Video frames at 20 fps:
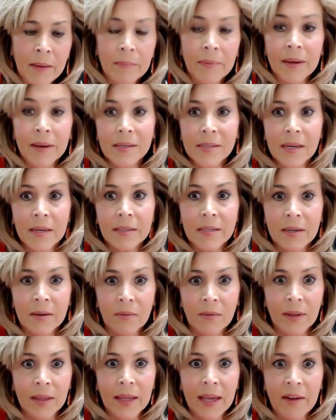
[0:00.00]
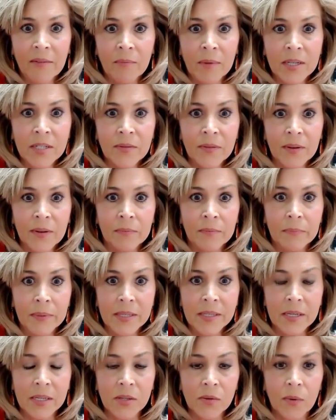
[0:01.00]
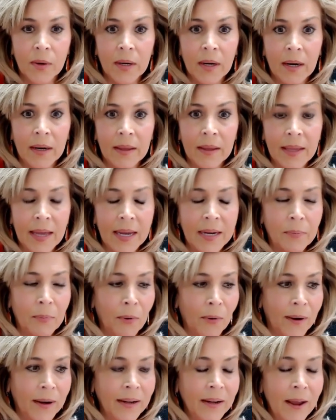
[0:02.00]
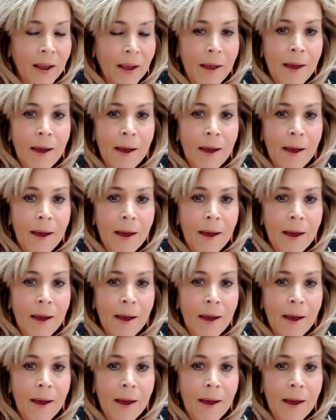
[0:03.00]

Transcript: because I didn't really have much of a business going on at that point.